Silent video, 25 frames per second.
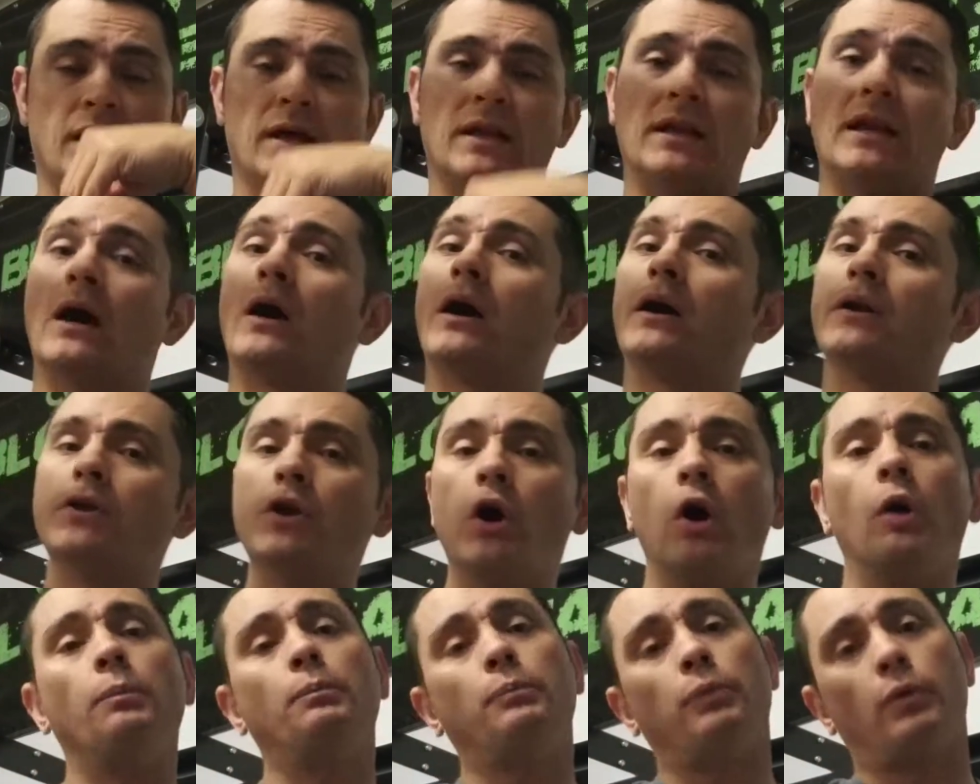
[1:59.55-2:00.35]
Now, at
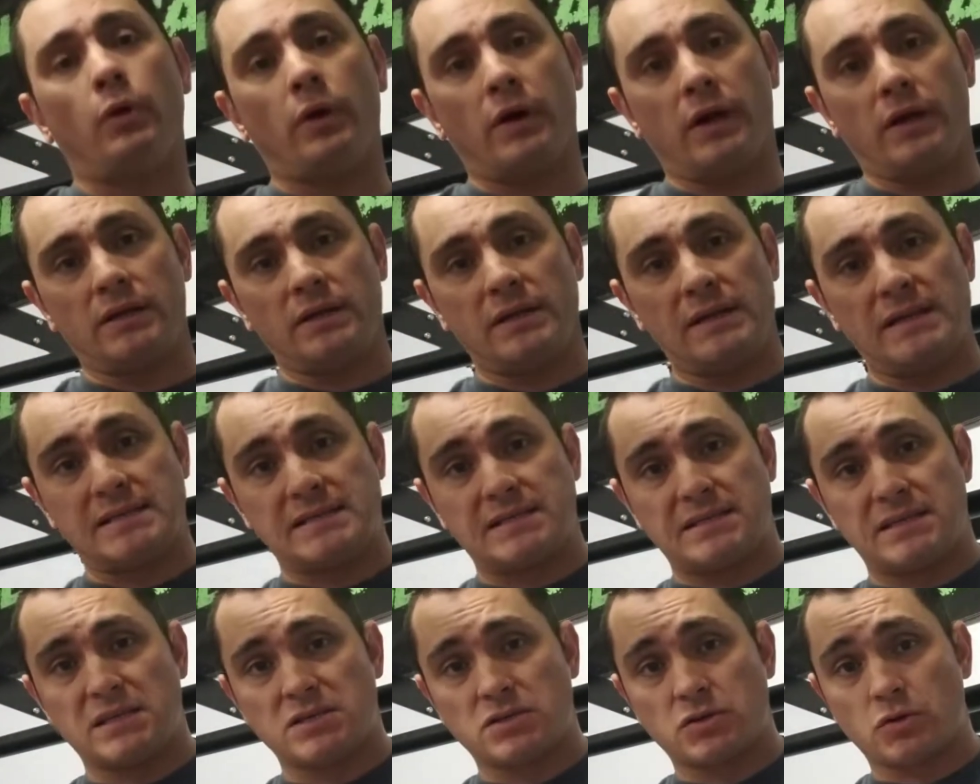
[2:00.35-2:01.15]
no point
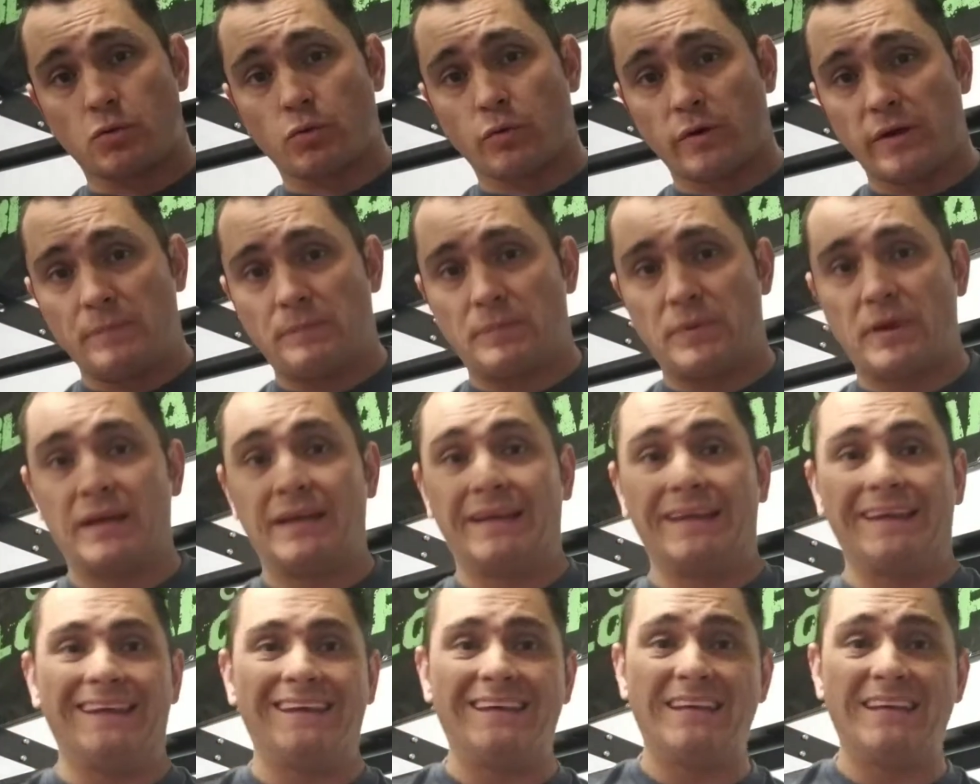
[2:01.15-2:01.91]
is this grip